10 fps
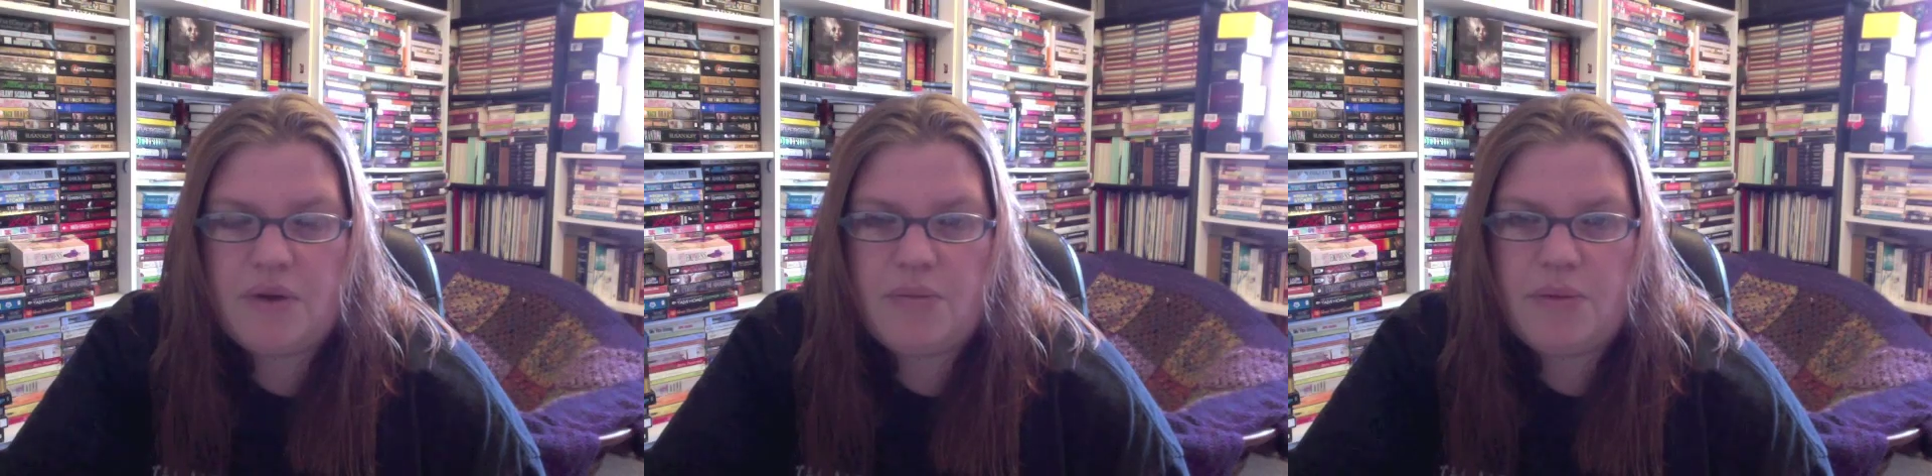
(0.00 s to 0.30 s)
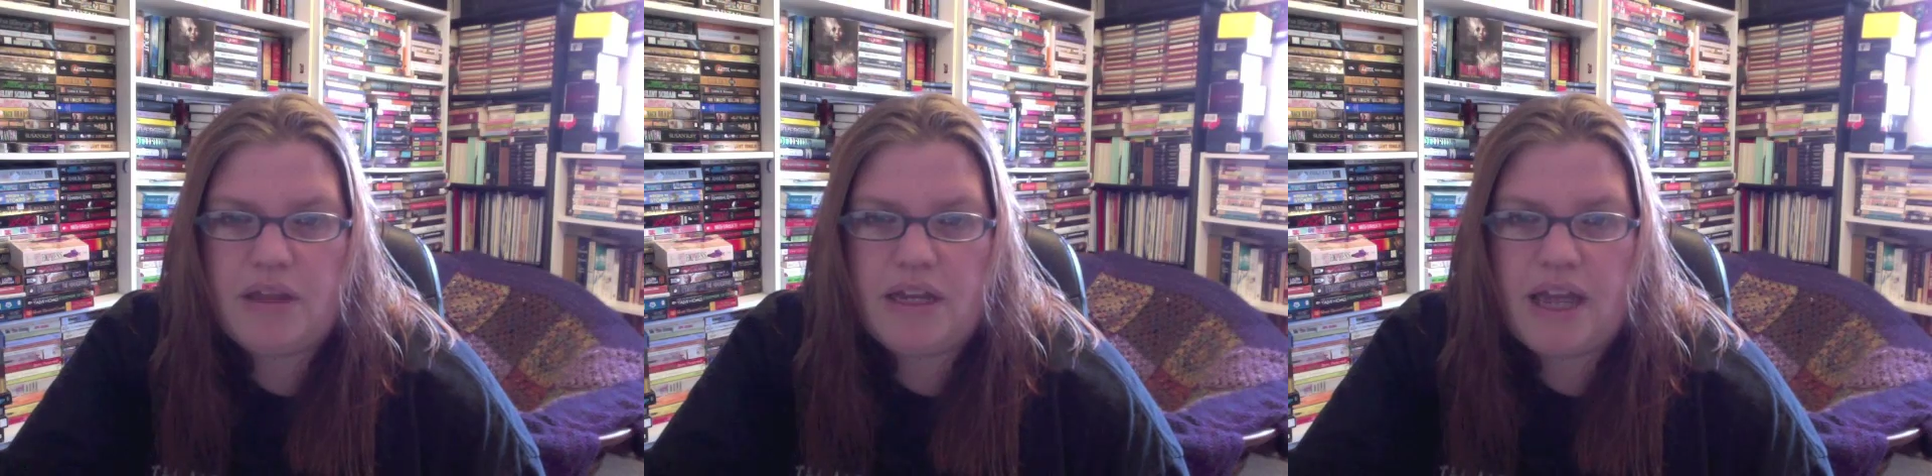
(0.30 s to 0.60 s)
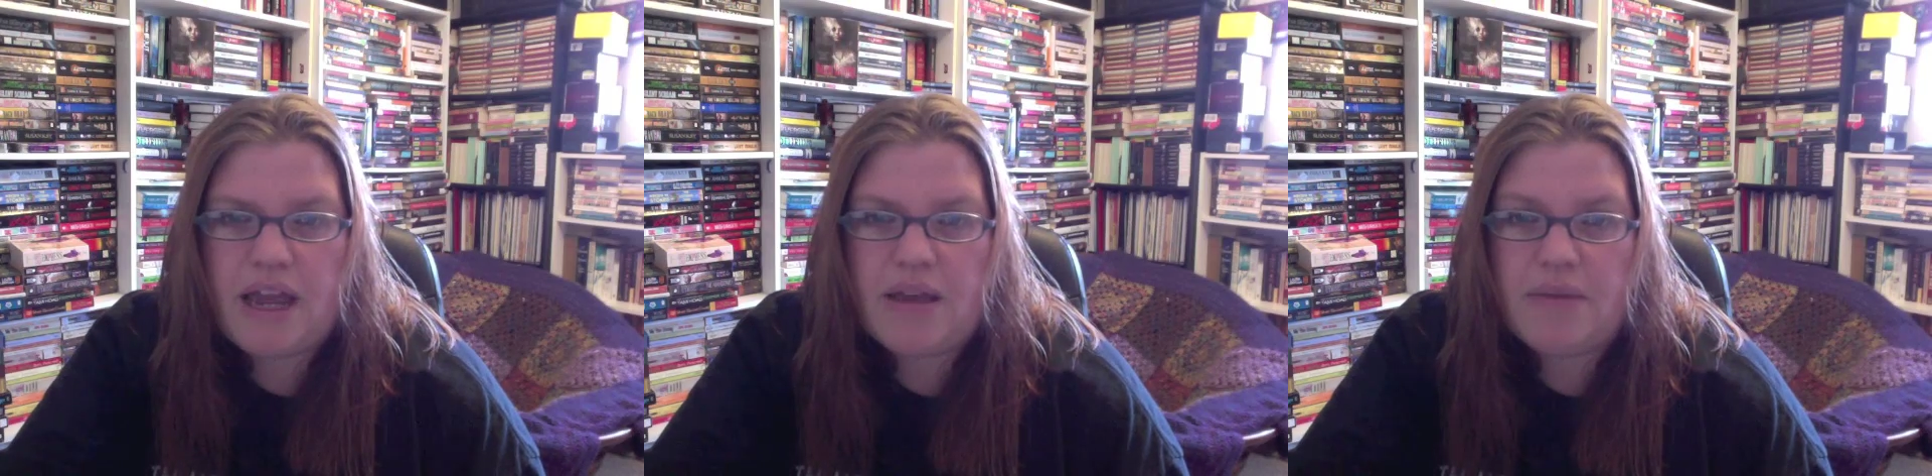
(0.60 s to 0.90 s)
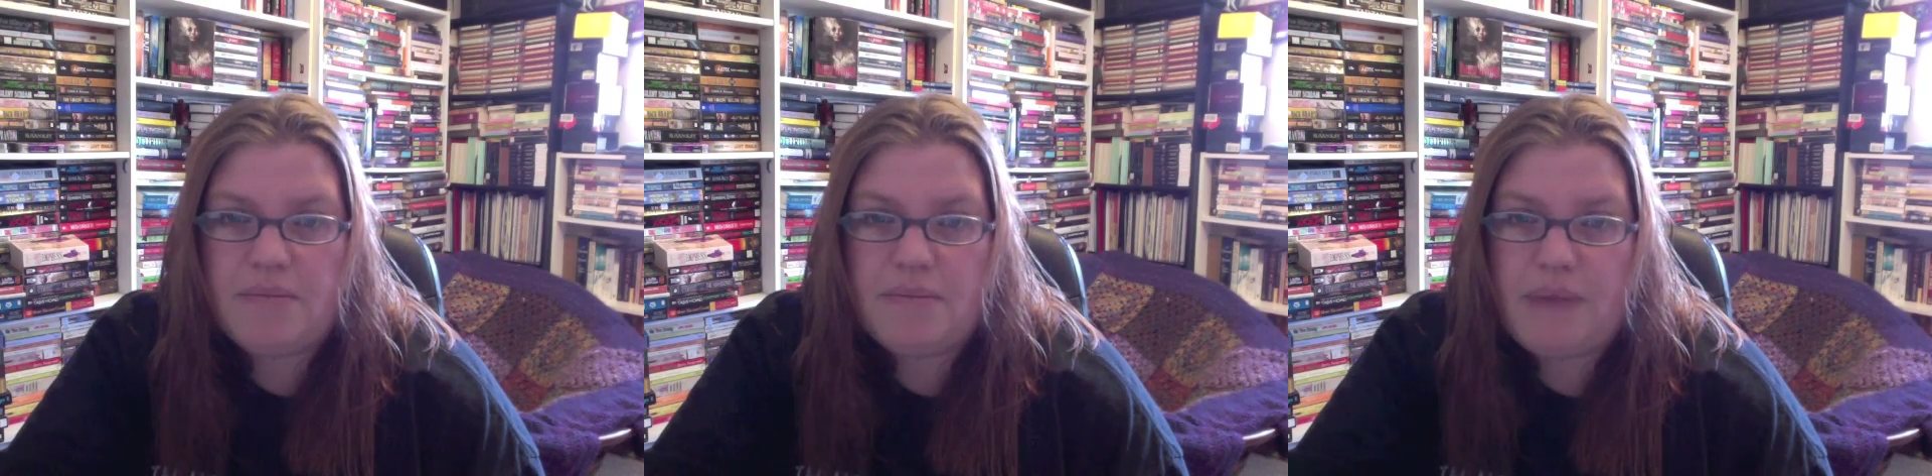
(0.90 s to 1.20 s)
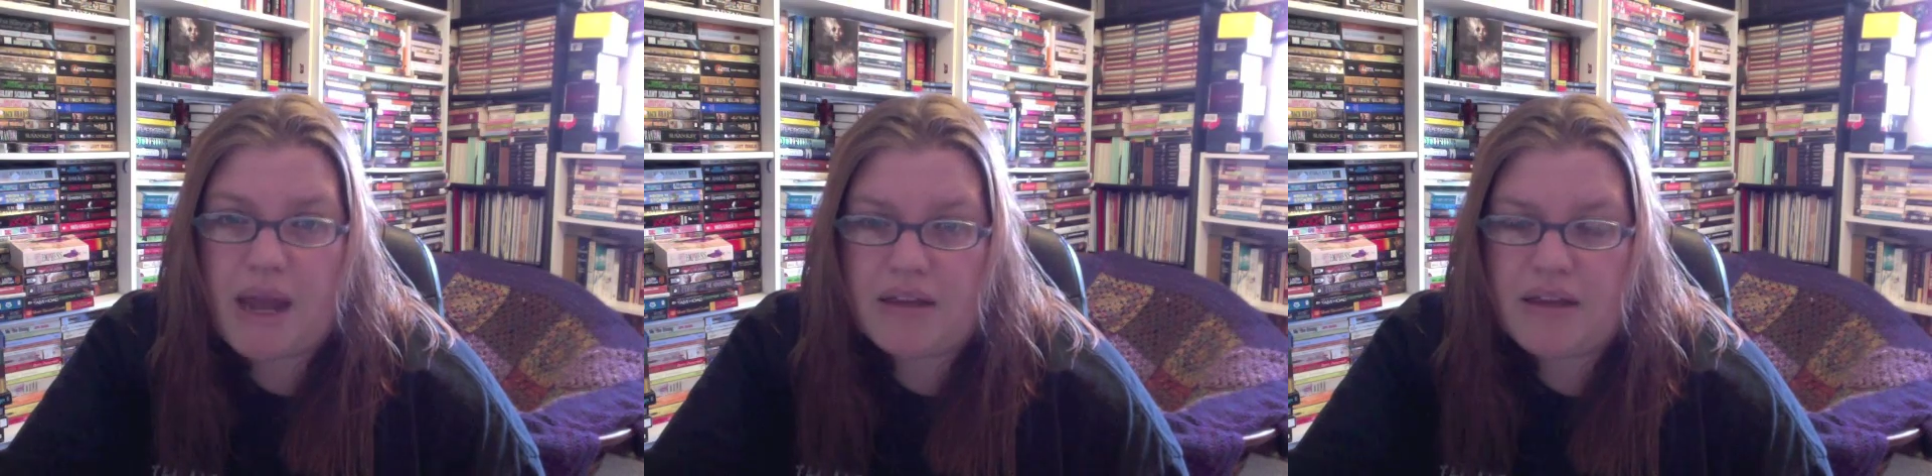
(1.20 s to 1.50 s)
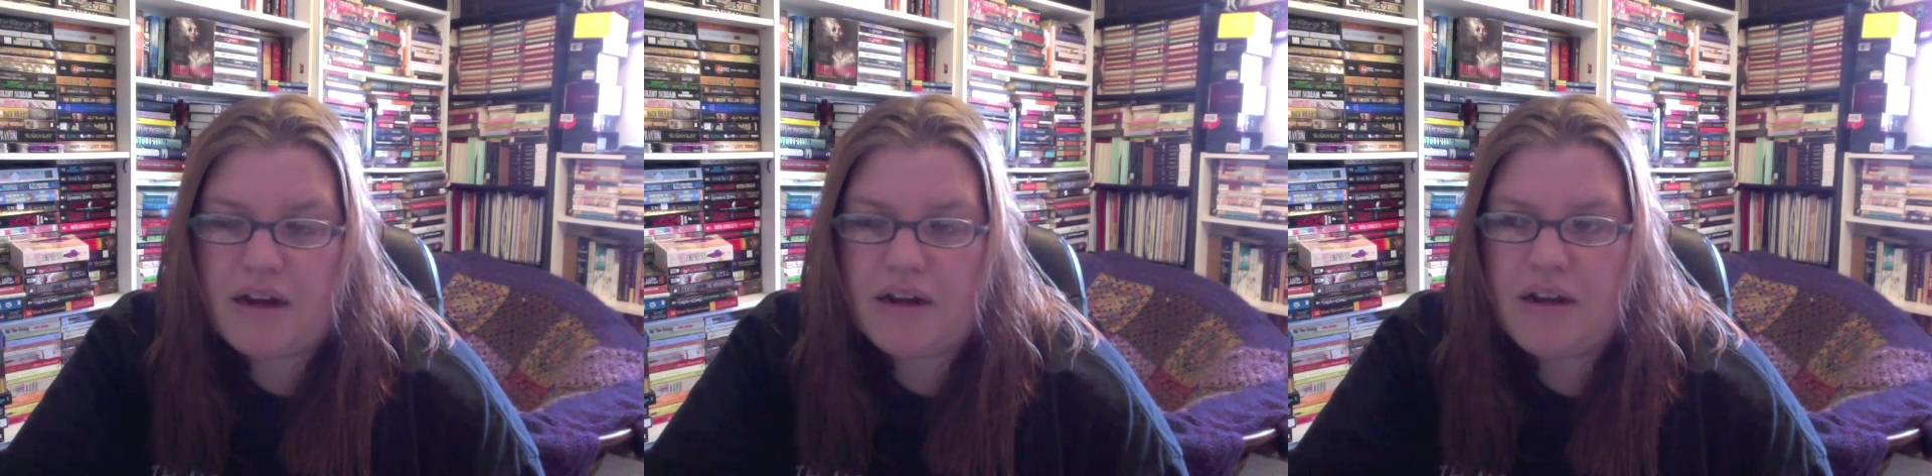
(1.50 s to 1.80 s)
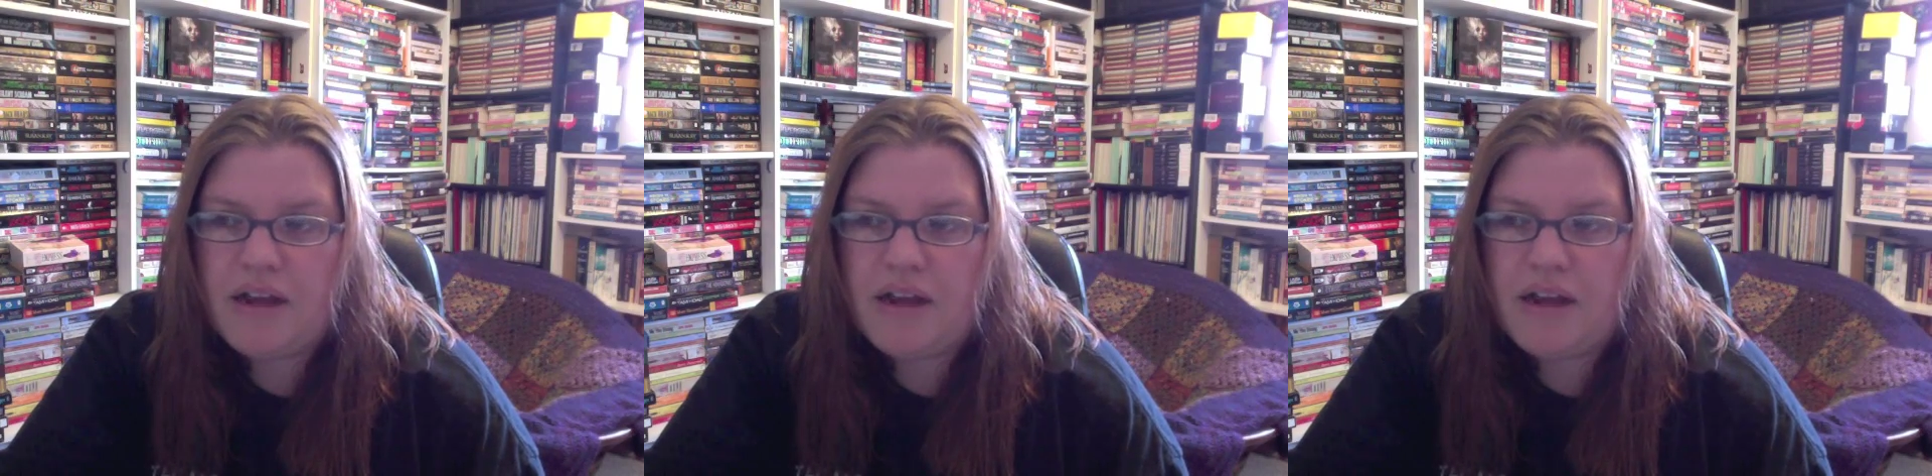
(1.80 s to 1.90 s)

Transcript: openly gay man there,